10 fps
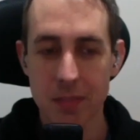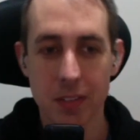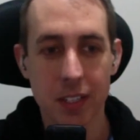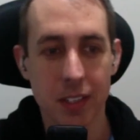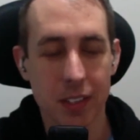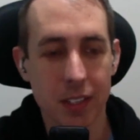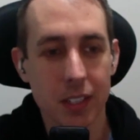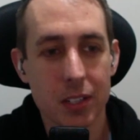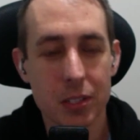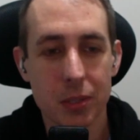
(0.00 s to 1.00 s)
the funny
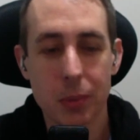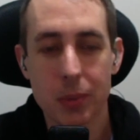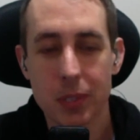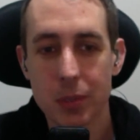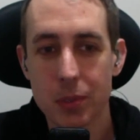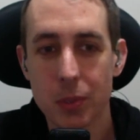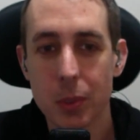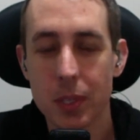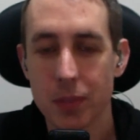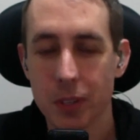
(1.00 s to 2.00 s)
thing, because it was
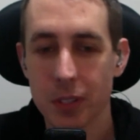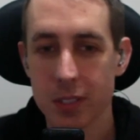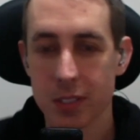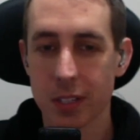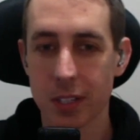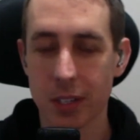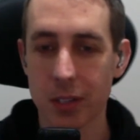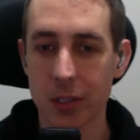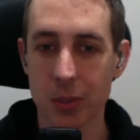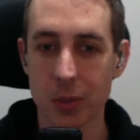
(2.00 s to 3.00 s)
always focused on our
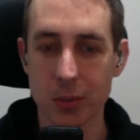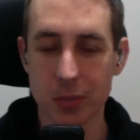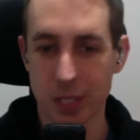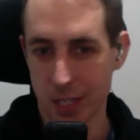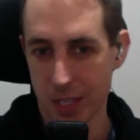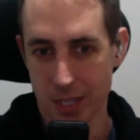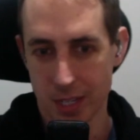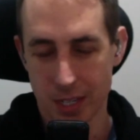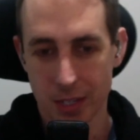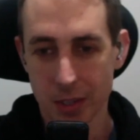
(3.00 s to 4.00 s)
local
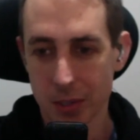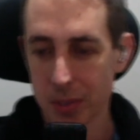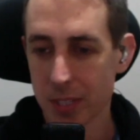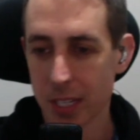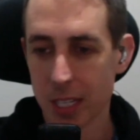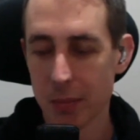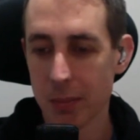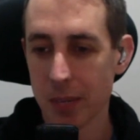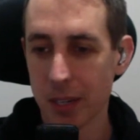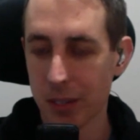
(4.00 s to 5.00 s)

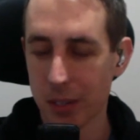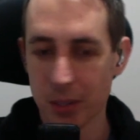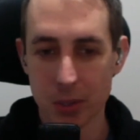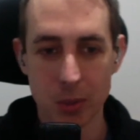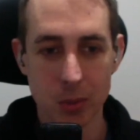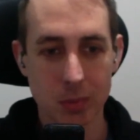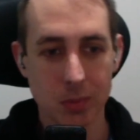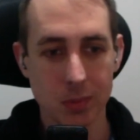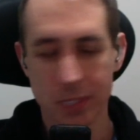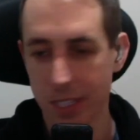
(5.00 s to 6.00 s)
team, our local
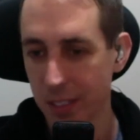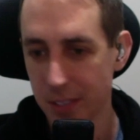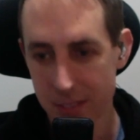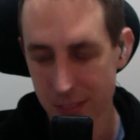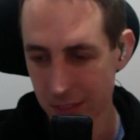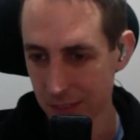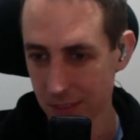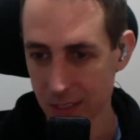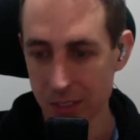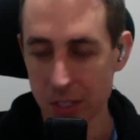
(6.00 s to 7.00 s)
kids,
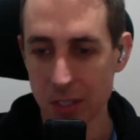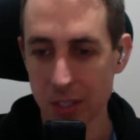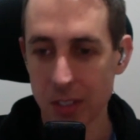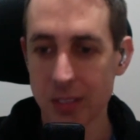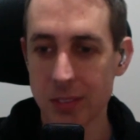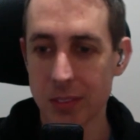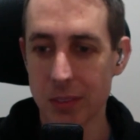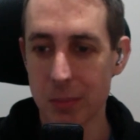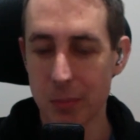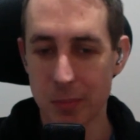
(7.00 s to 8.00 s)
and
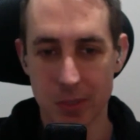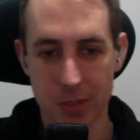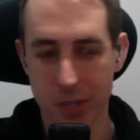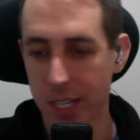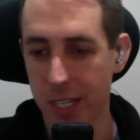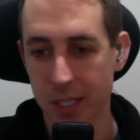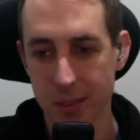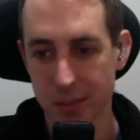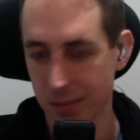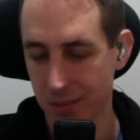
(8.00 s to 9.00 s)

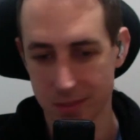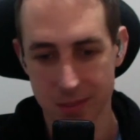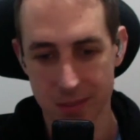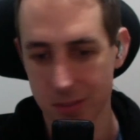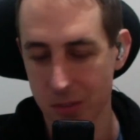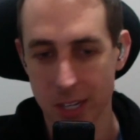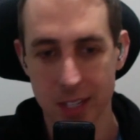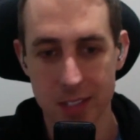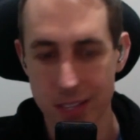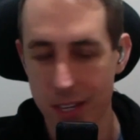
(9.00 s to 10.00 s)

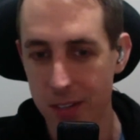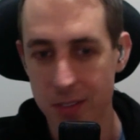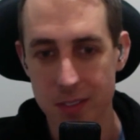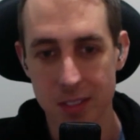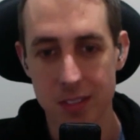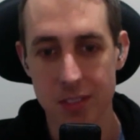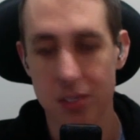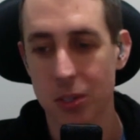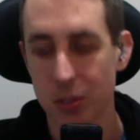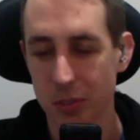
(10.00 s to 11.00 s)
creating sounds and
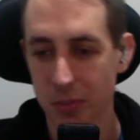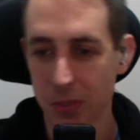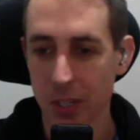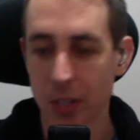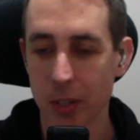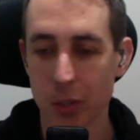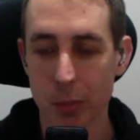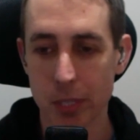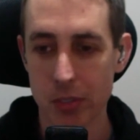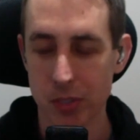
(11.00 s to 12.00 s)
songs for our local
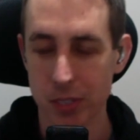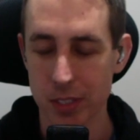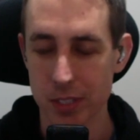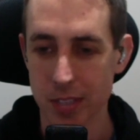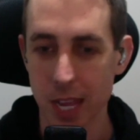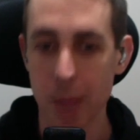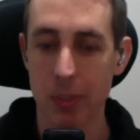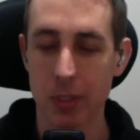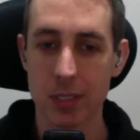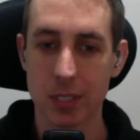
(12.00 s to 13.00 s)
ministry. And it just
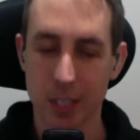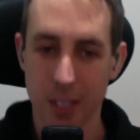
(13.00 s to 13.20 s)
happened